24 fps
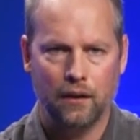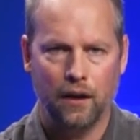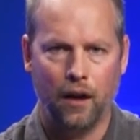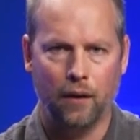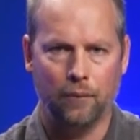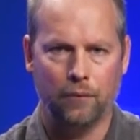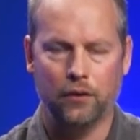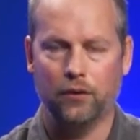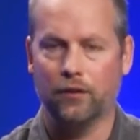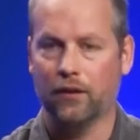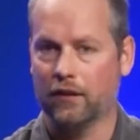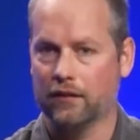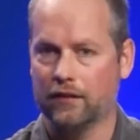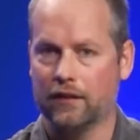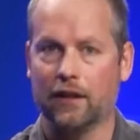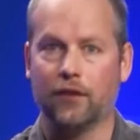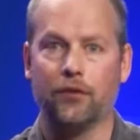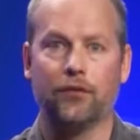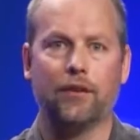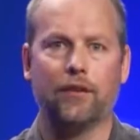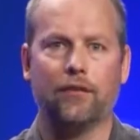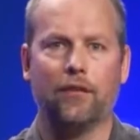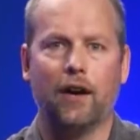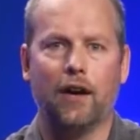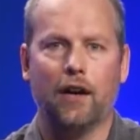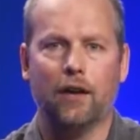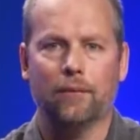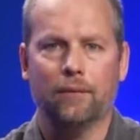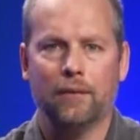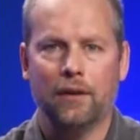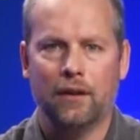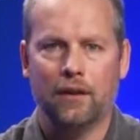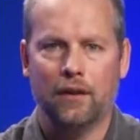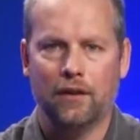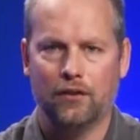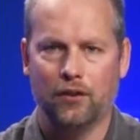using a CSV file.
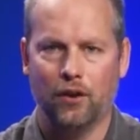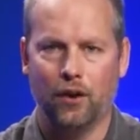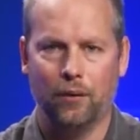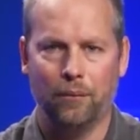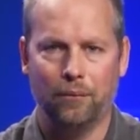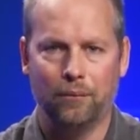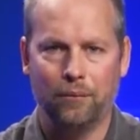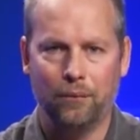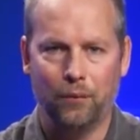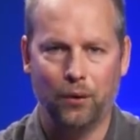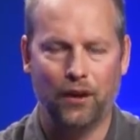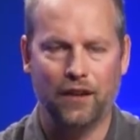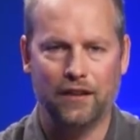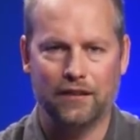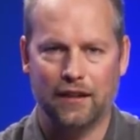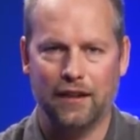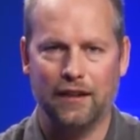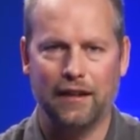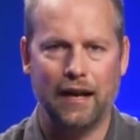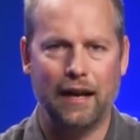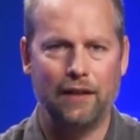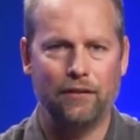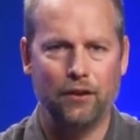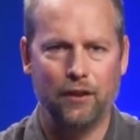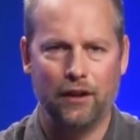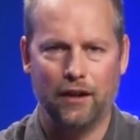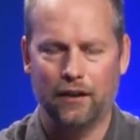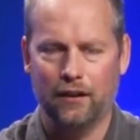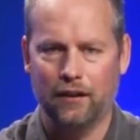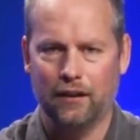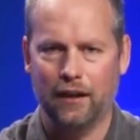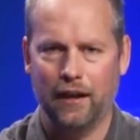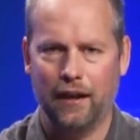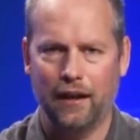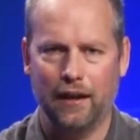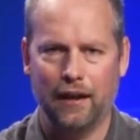So I'm really excited to have you here,
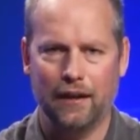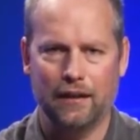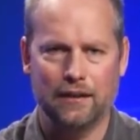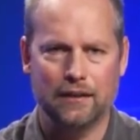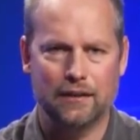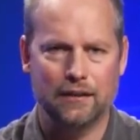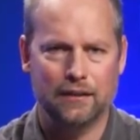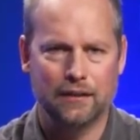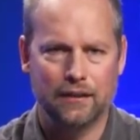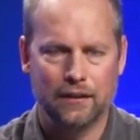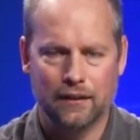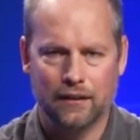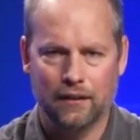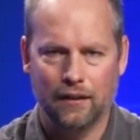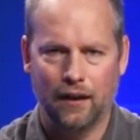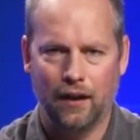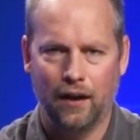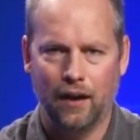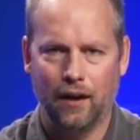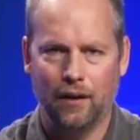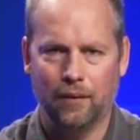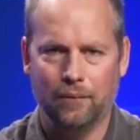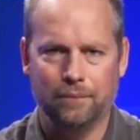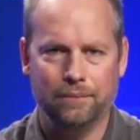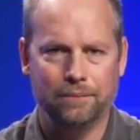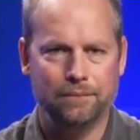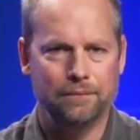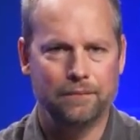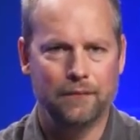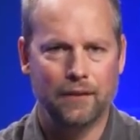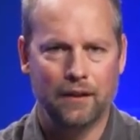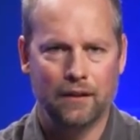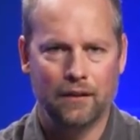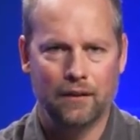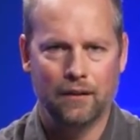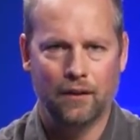and
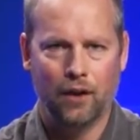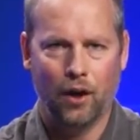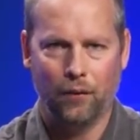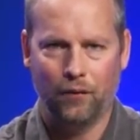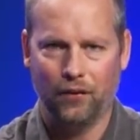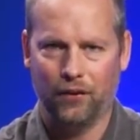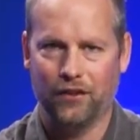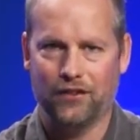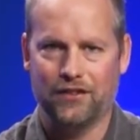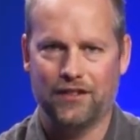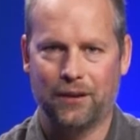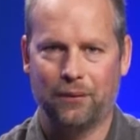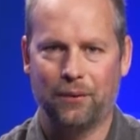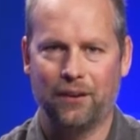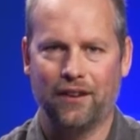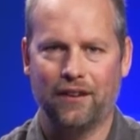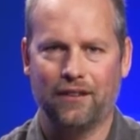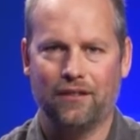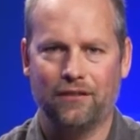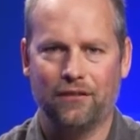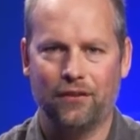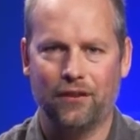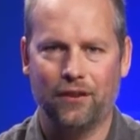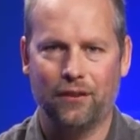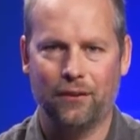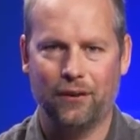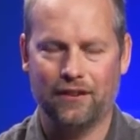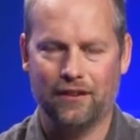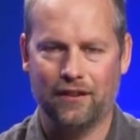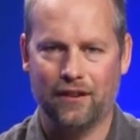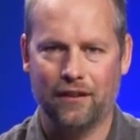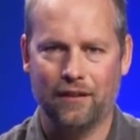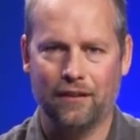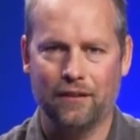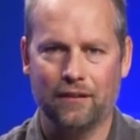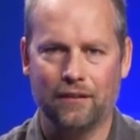hopefully you'll stick with us for the rest
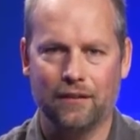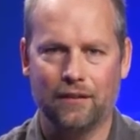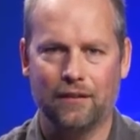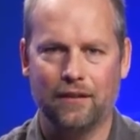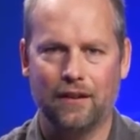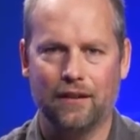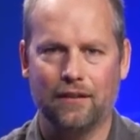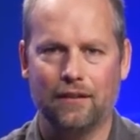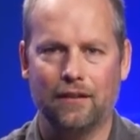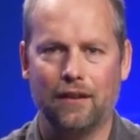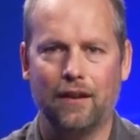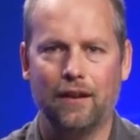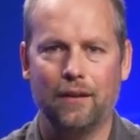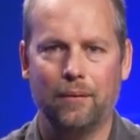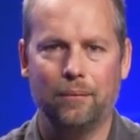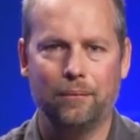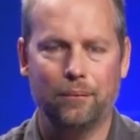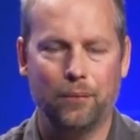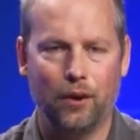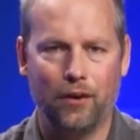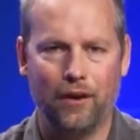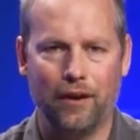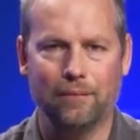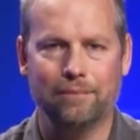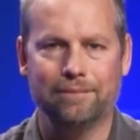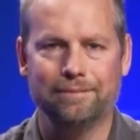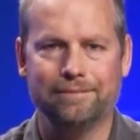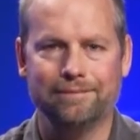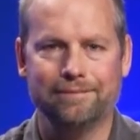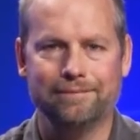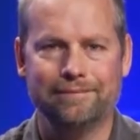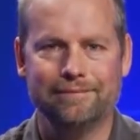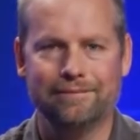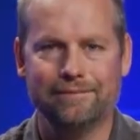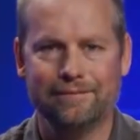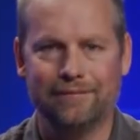of this program.
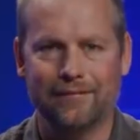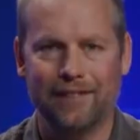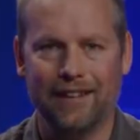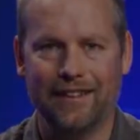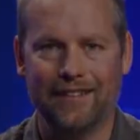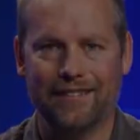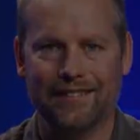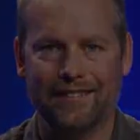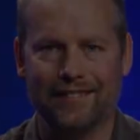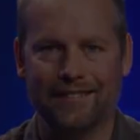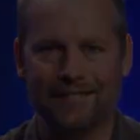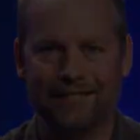Thanks.